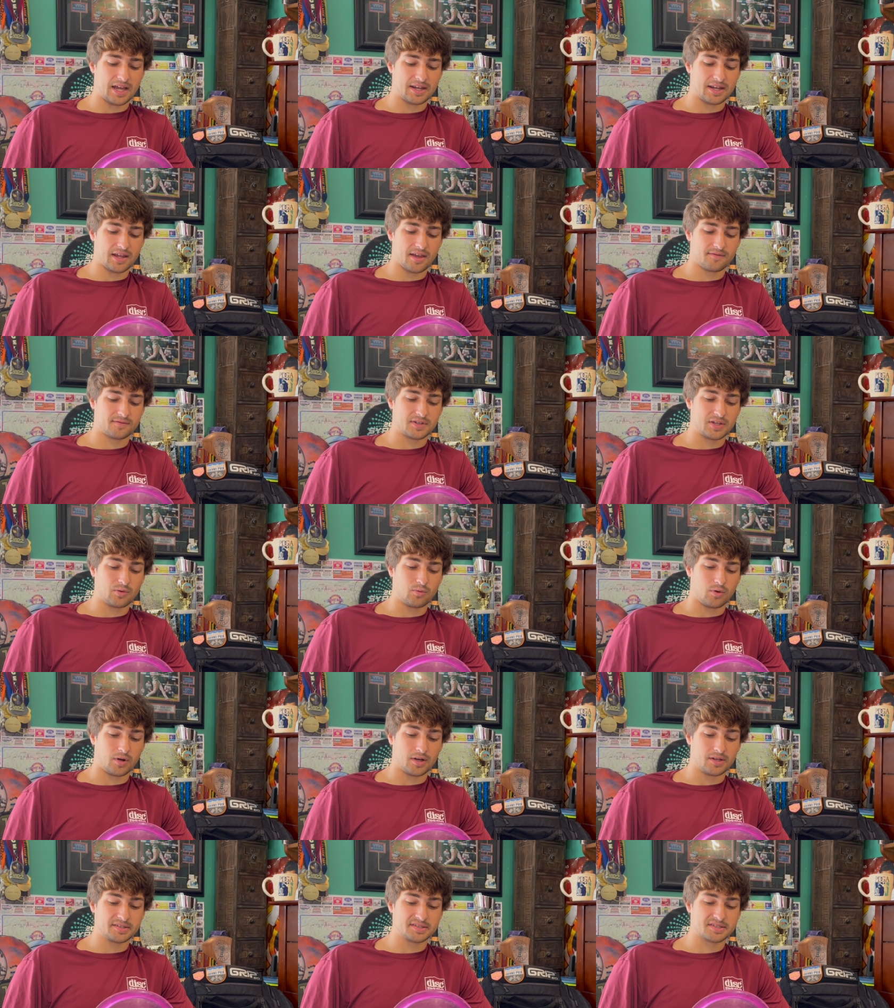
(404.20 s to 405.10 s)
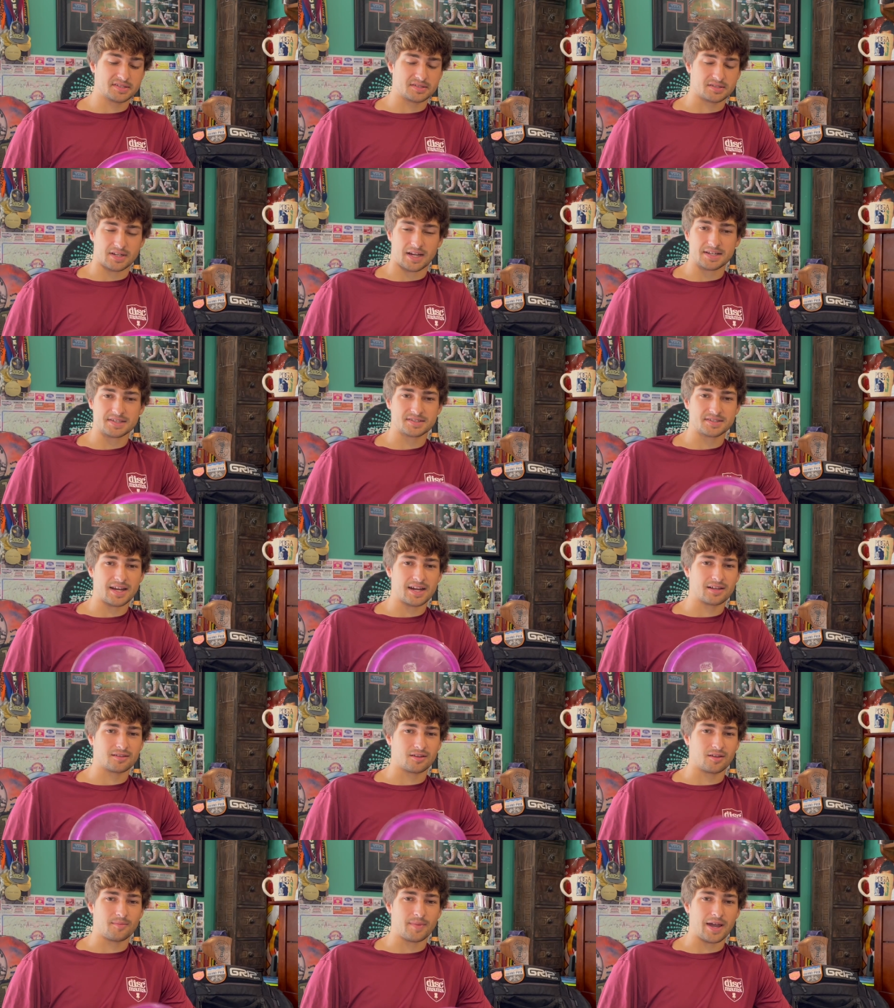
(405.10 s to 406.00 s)
FD1s, I
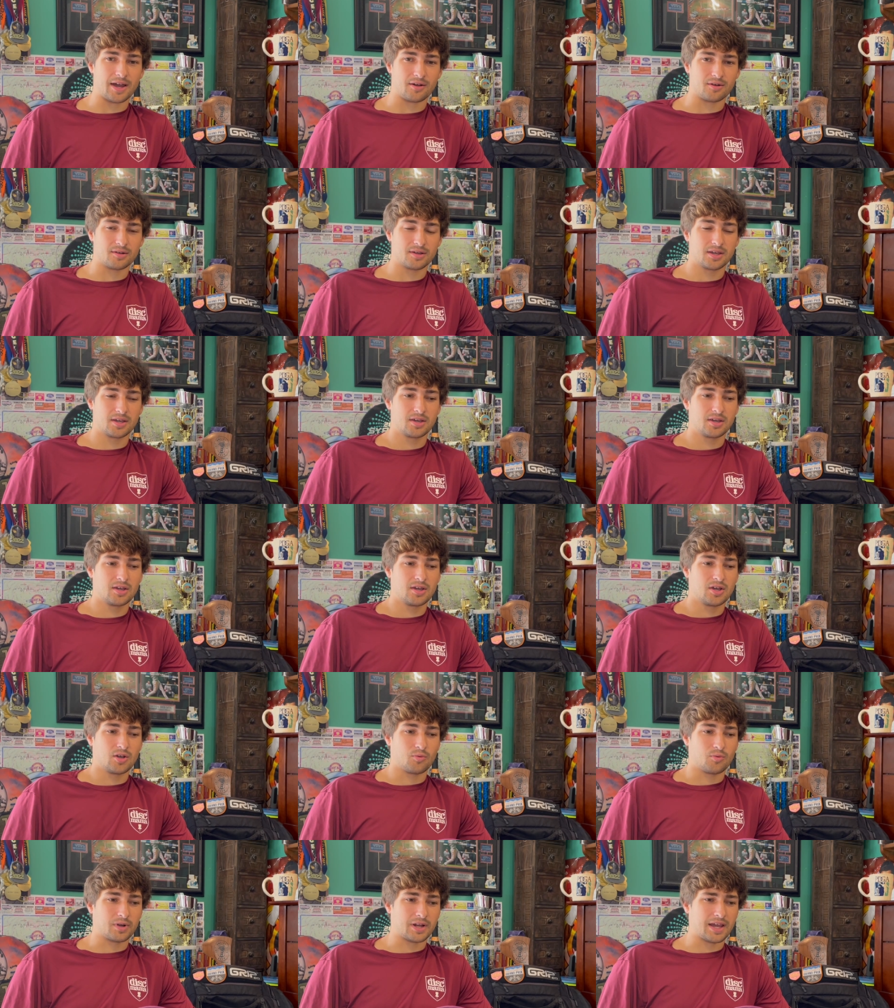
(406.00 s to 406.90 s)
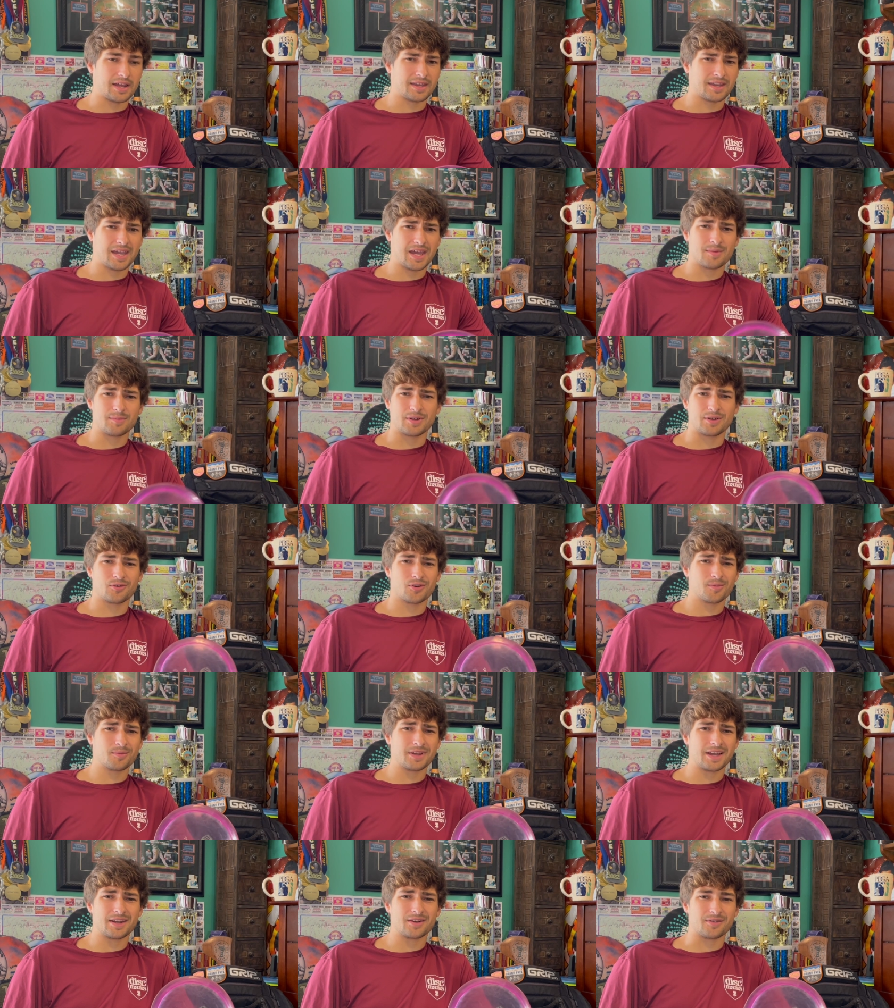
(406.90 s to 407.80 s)
cycle them out when I can, but
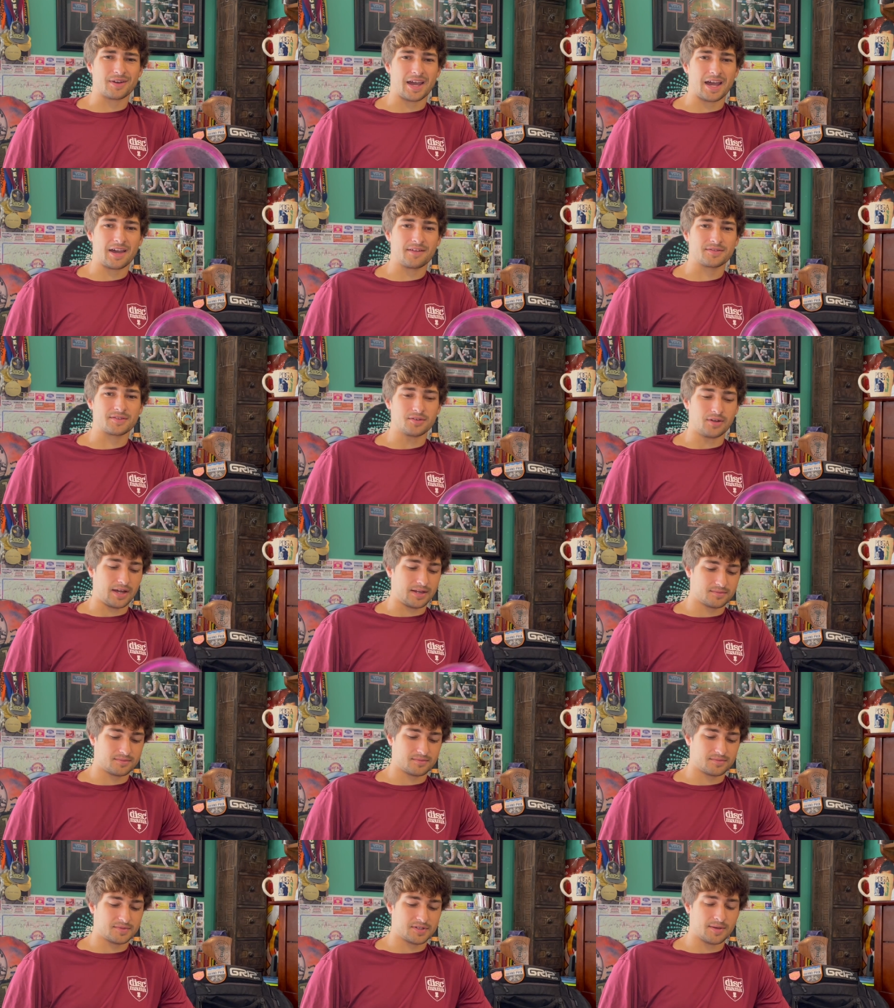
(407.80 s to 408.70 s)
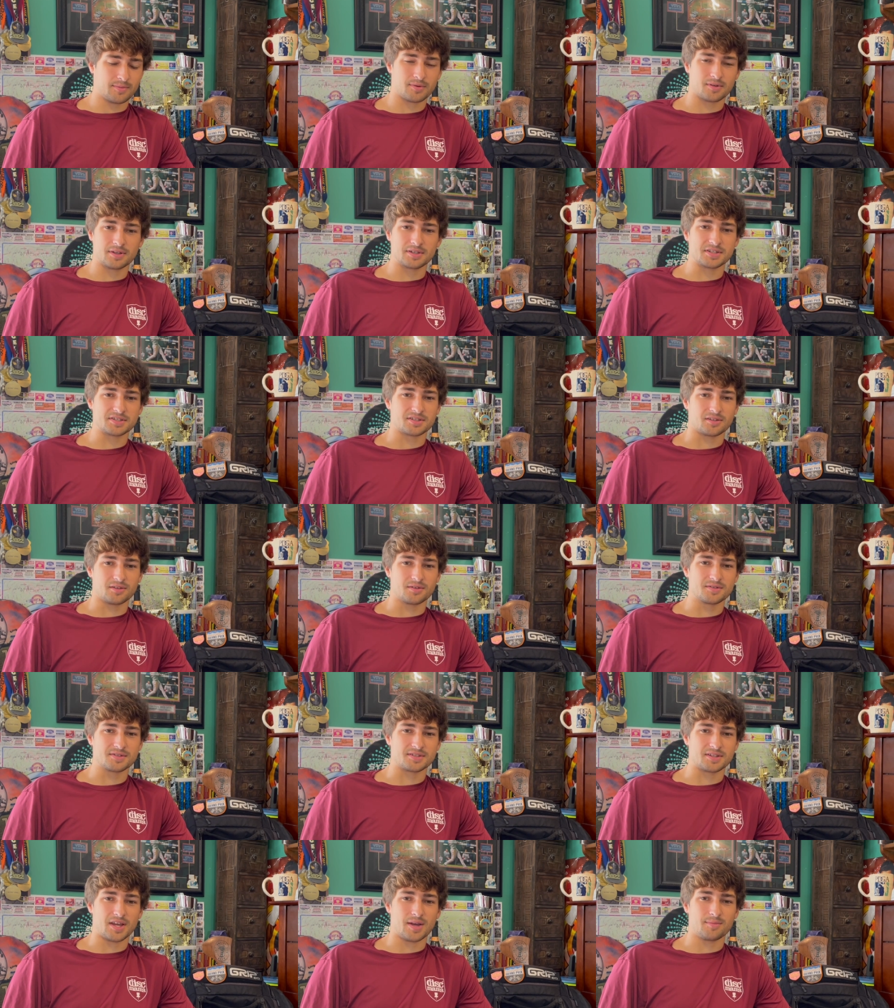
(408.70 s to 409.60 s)
normally I don't have to. I typically just
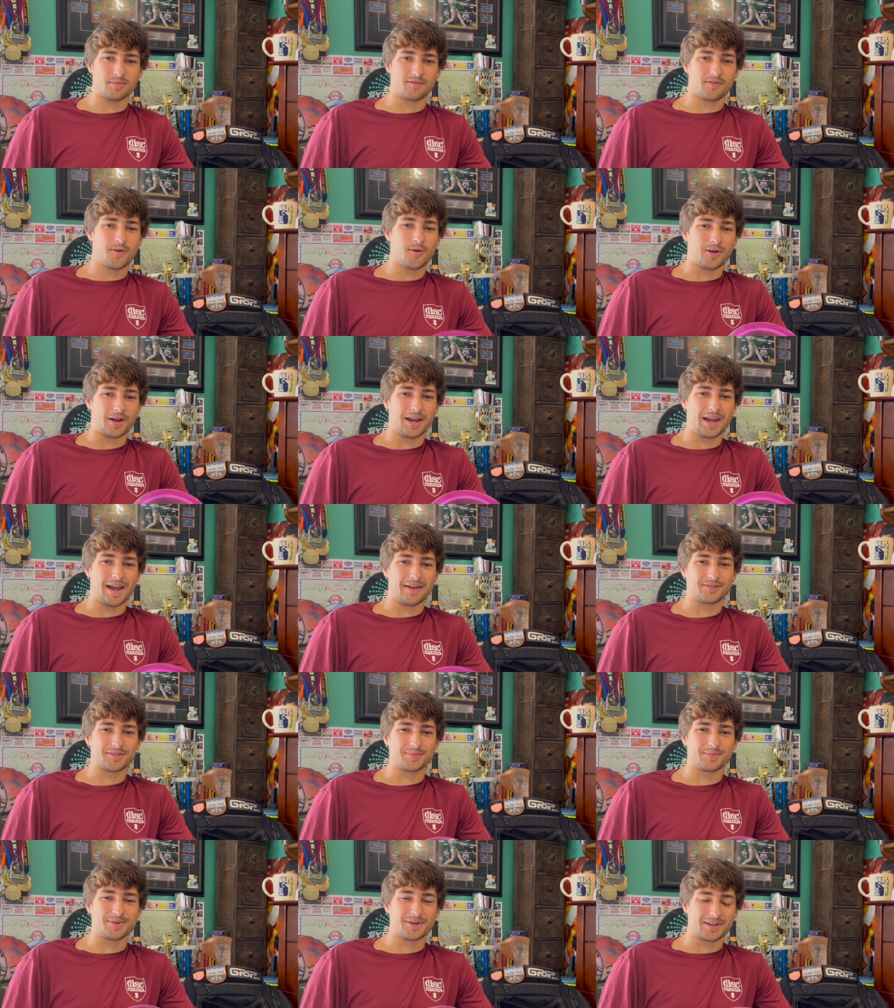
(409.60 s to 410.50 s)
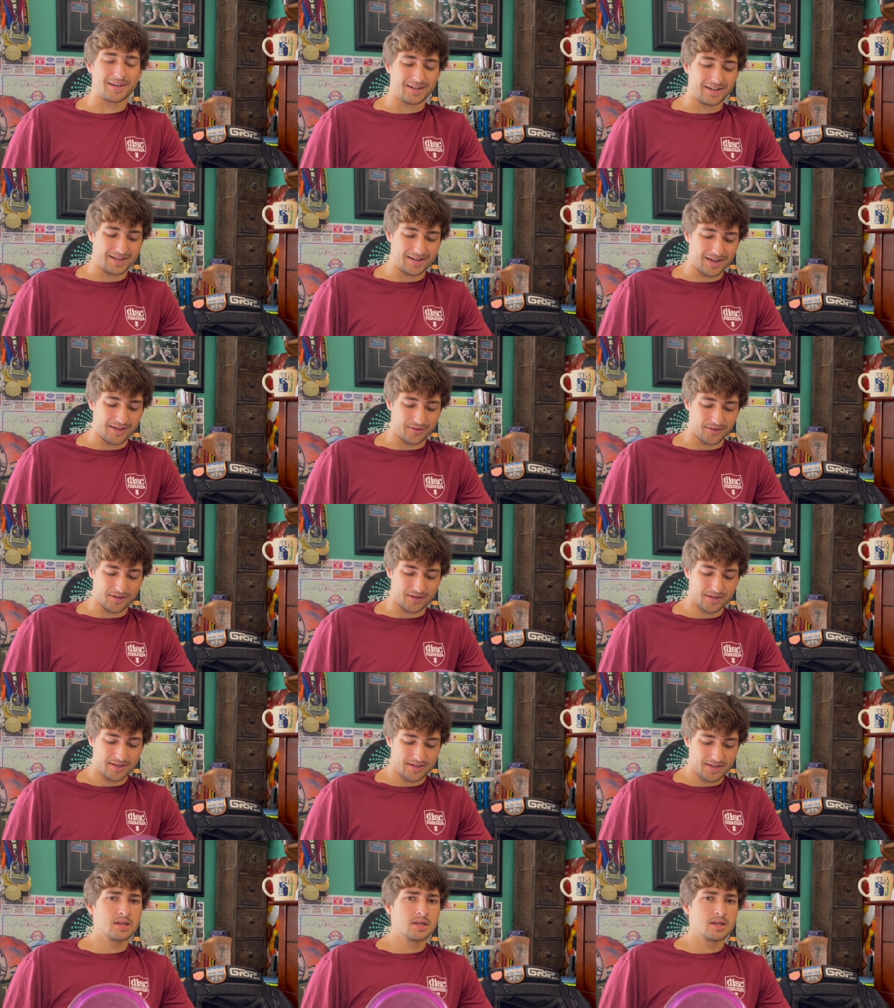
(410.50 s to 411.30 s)
lose them before I have to put in another.